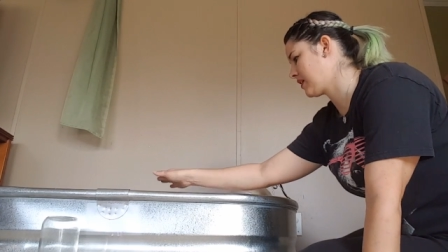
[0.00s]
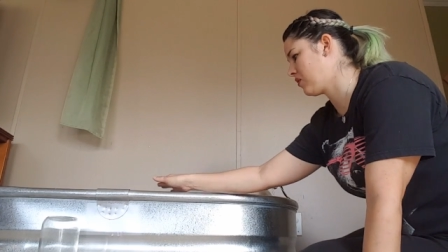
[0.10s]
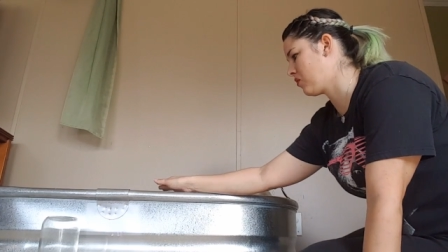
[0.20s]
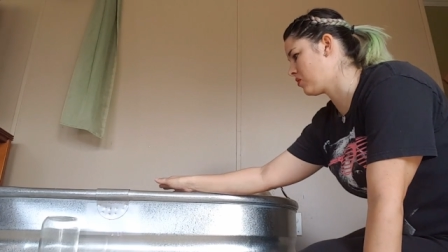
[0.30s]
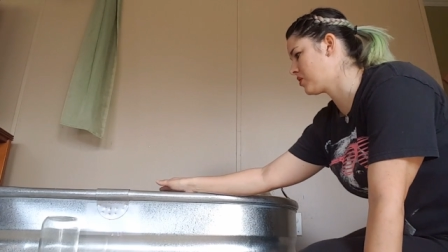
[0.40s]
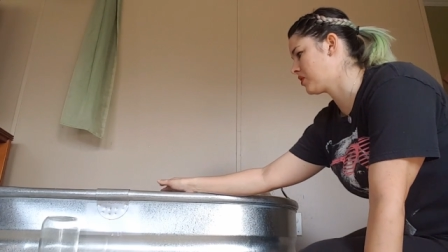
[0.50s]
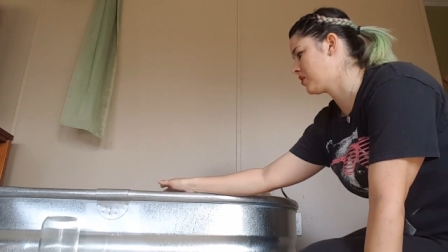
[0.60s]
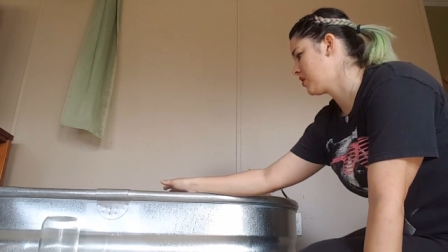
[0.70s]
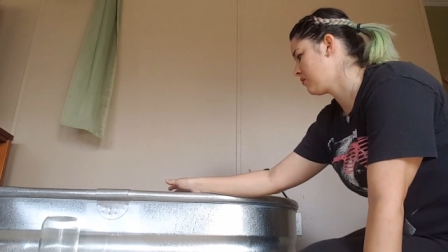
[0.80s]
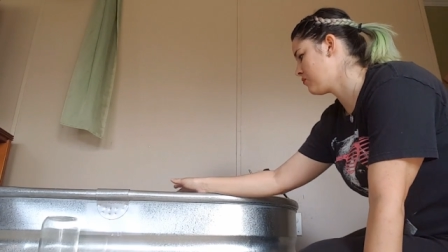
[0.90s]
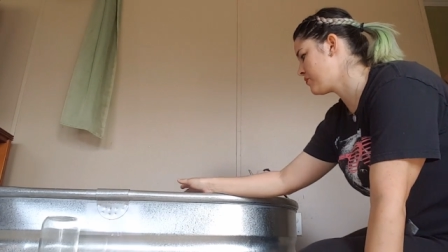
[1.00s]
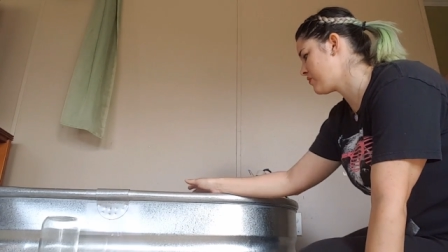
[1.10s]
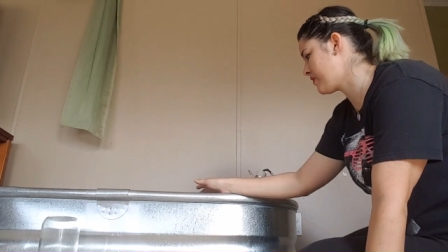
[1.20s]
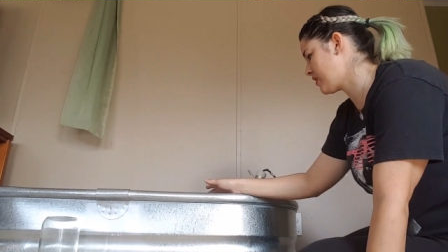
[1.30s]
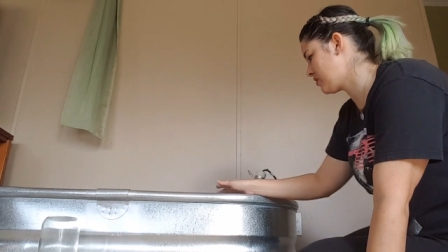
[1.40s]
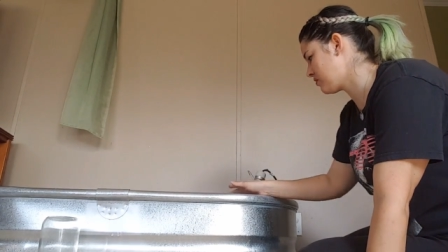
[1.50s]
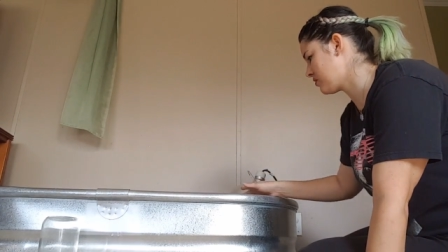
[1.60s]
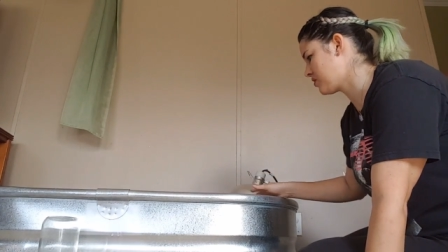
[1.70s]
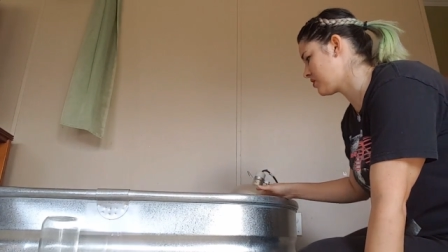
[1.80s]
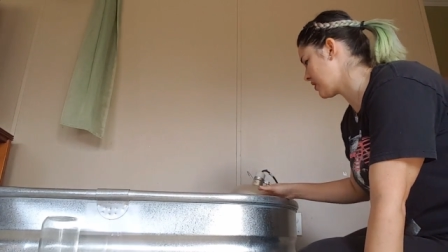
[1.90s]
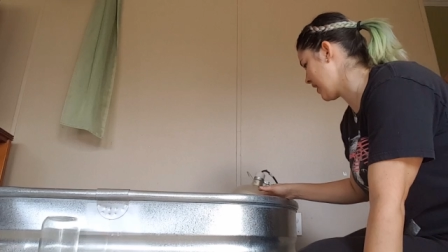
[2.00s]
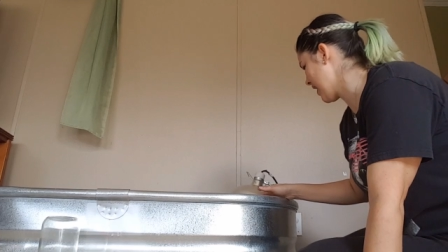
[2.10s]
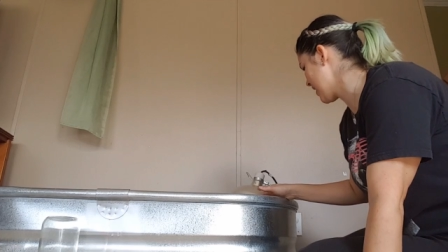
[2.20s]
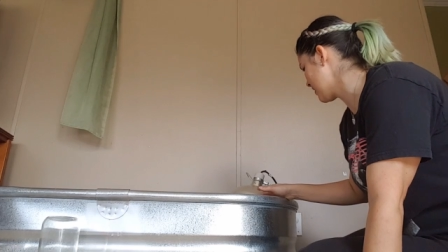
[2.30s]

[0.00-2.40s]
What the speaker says: I get older, move it to the